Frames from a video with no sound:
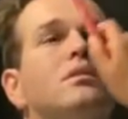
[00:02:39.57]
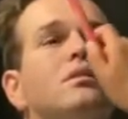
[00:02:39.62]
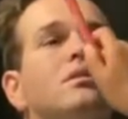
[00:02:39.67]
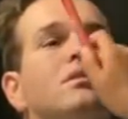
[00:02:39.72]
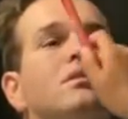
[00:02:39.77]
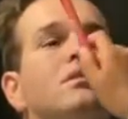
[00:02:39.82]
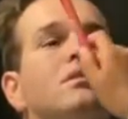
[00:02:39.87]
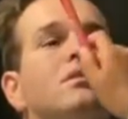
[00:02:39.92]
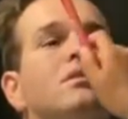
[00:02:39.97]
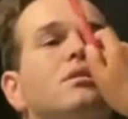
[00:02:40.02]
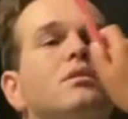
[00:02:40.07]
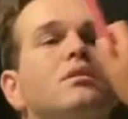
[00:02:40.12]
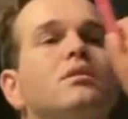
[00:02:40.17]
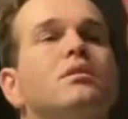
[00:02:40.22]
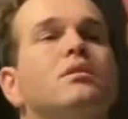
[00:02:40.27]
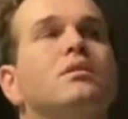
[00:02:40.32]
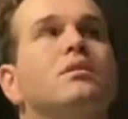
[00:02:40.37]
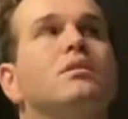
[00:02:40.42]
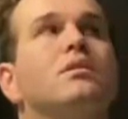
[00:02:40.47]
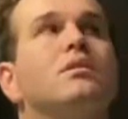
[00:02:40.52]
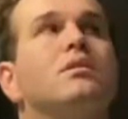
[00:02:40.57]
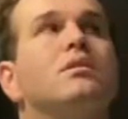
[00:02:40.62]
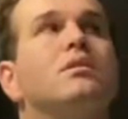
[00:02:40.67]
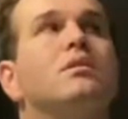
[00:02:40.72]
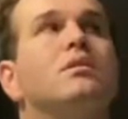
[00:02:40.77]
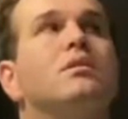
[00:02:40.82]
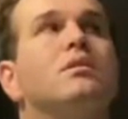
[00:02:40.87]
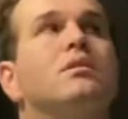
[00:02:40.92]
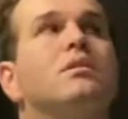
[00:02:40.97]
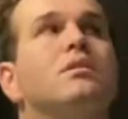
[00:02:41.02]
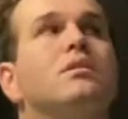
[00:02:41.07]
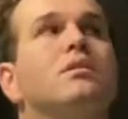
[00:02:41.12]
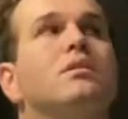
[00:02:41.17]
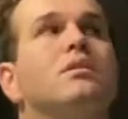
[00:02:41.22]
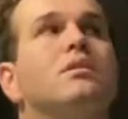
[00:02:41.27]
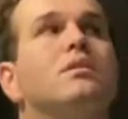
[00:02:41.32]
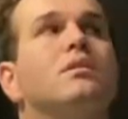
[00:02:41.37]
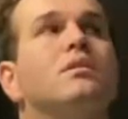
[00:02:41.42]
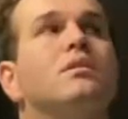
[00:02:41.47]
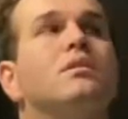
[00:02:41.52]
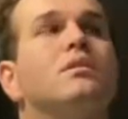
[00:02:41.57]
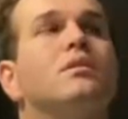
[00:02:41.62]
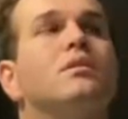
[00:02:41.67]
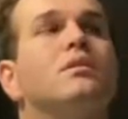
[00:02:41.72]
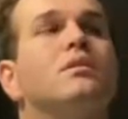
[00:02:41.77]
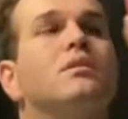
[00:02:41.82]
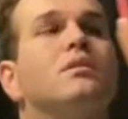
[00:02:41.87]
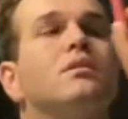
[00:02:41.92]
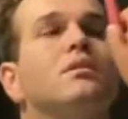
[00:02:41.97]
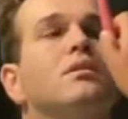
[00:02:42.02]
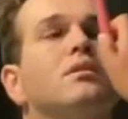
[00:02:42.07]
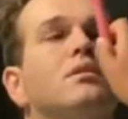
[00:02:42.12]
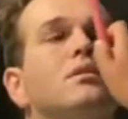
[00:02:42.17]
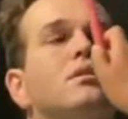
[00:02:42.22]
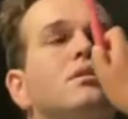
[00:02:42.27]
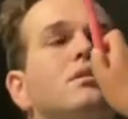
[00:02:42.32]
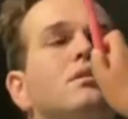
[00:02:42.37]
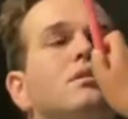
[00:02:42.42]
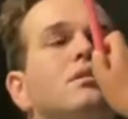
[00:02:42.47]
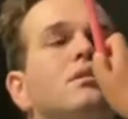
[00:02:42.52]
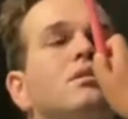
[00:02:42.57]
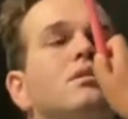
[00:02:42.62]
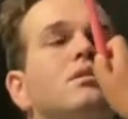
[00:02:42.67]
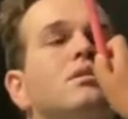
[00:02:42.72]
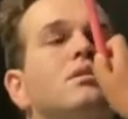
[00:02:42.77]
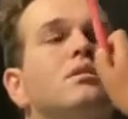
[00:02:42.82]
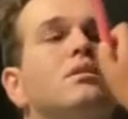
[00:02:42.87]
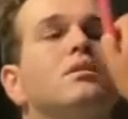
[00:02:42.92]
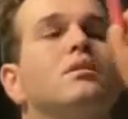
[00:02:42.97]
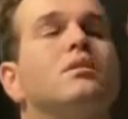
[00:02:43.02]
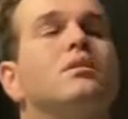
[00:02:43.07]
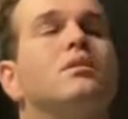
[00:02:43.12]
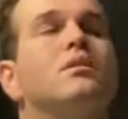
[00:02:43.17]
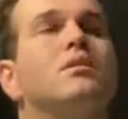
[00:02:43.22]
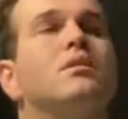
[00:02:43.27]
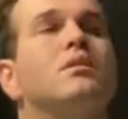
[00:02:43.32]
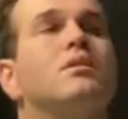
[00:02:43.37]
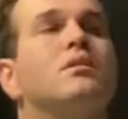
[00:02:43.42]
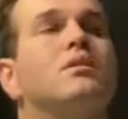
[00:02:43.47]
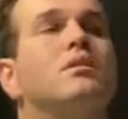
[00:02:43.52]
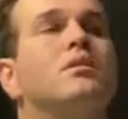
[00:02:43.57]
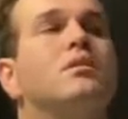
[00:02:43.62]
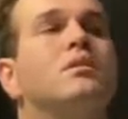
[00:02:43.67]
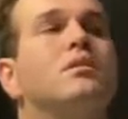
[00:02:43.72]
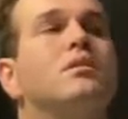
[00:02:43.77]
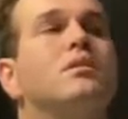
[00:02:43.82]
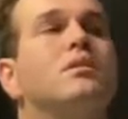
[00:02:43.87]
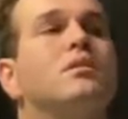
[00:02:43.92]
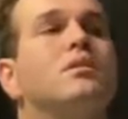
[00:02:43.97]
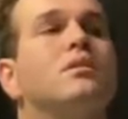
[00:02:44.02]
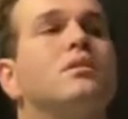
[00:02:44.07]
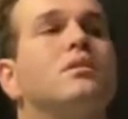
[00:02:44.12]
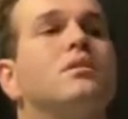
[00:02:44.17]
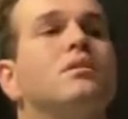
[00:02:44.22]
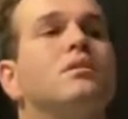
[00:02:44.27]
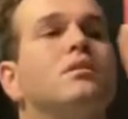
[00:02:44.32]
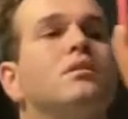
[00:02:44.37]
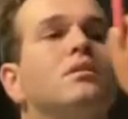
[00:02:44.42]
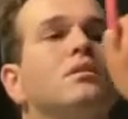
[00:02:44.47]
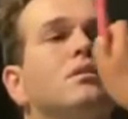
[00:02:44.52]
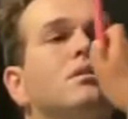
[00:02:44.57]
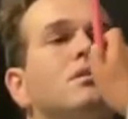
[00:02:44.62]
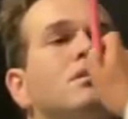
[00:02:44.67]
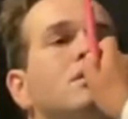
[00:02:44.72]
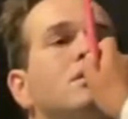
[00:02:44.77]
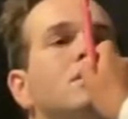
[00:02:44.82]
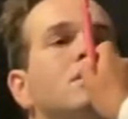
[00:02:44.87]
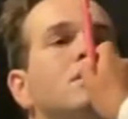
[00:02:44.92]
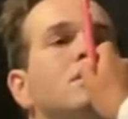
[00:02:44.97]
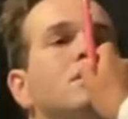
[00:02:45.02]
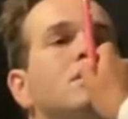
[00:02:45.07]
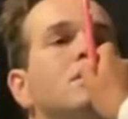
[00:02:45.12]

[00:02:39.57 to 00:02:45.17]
Nothing is said.